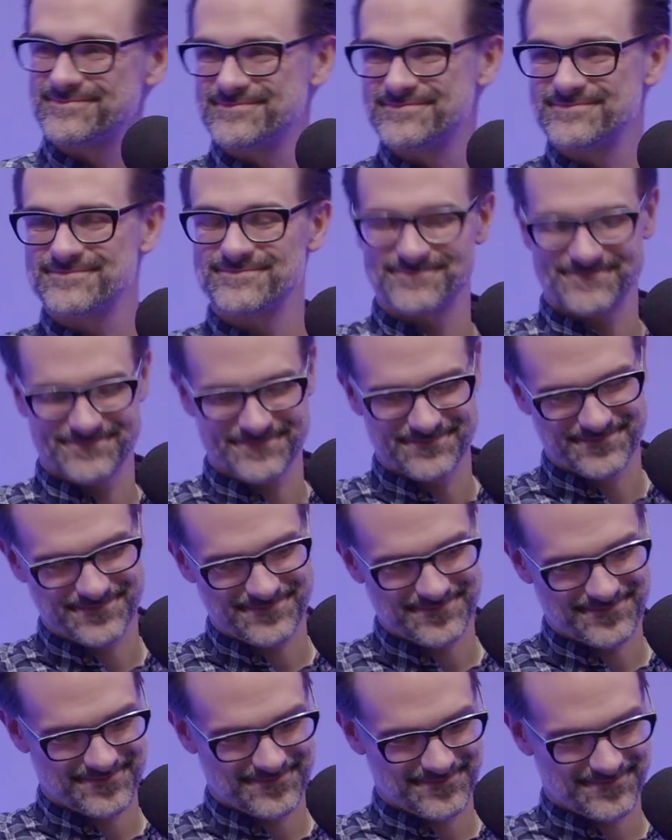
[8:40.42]

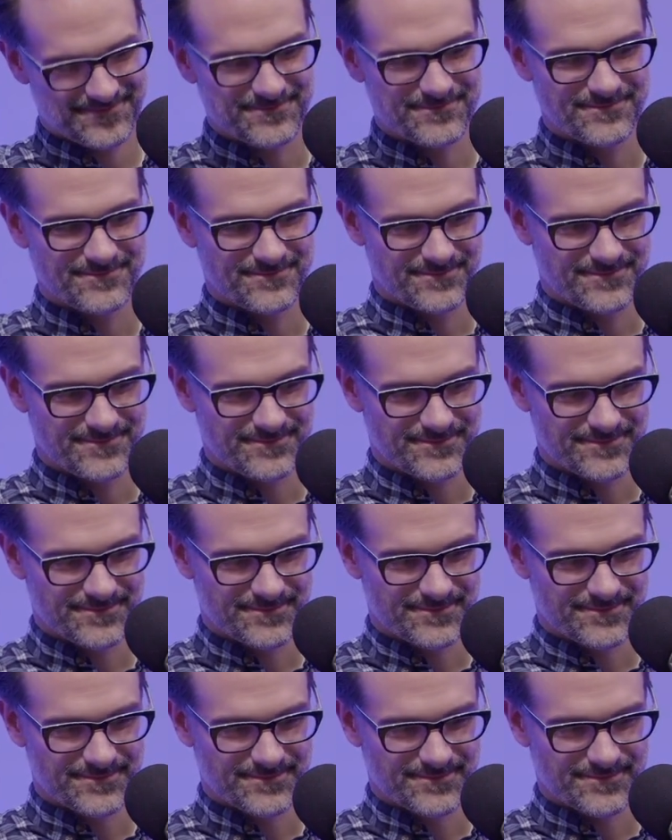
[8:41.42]

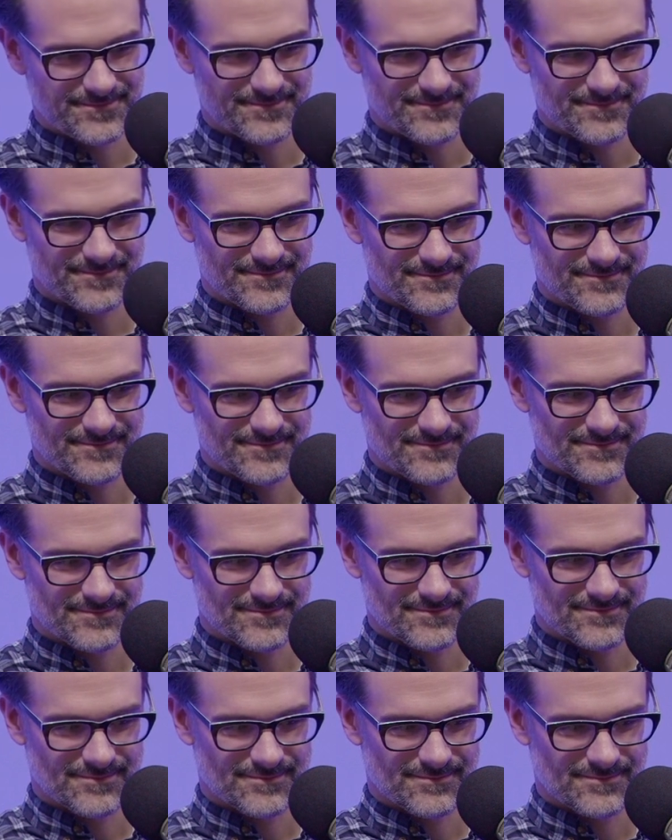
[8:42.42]

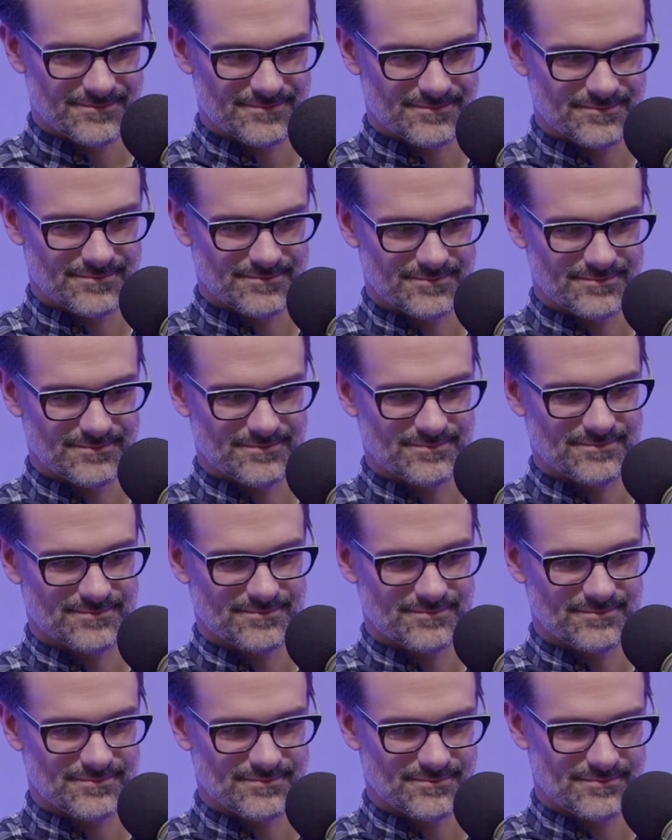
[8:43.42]

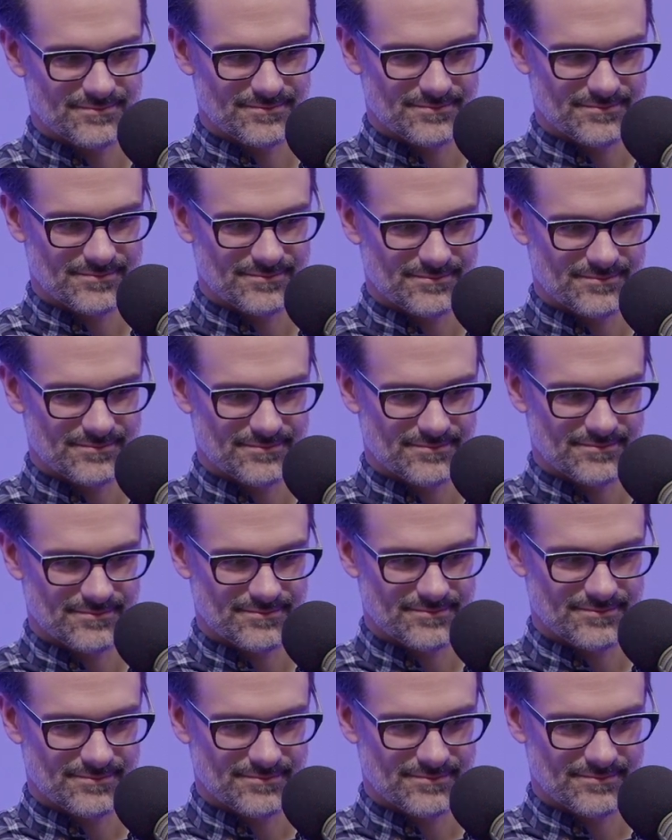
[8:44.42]

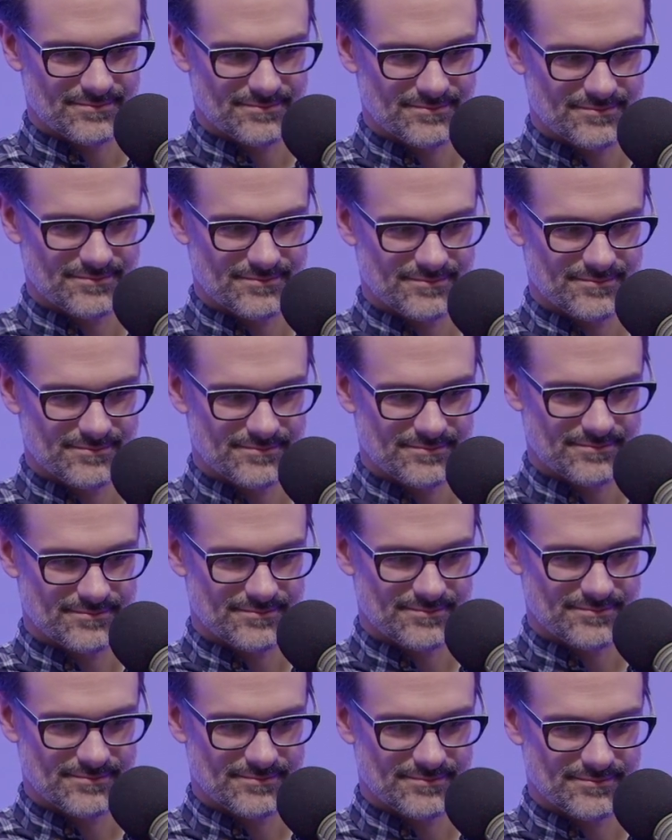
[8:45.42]

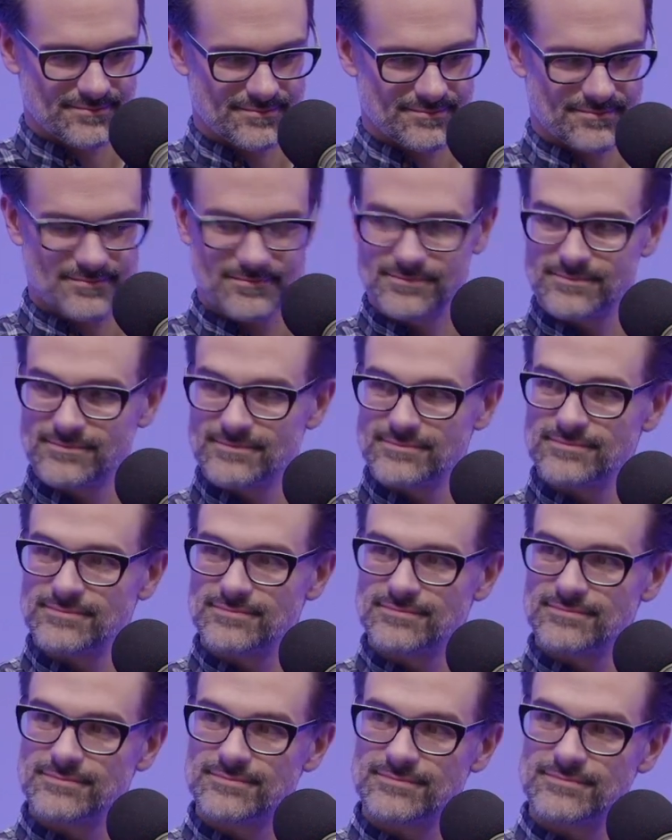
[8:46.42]

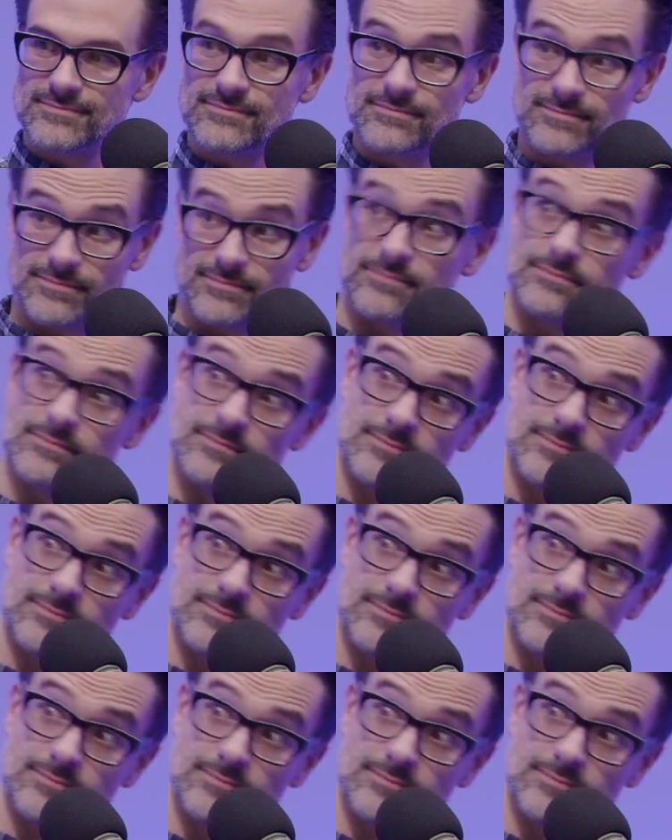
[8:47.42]
(silent)